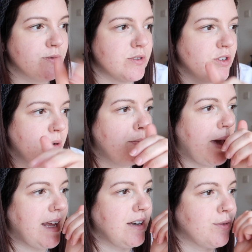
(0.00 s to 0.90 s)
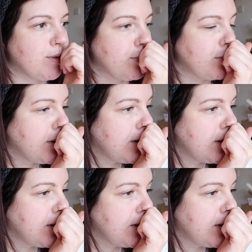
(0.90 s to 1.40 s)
I want to try and paint on them.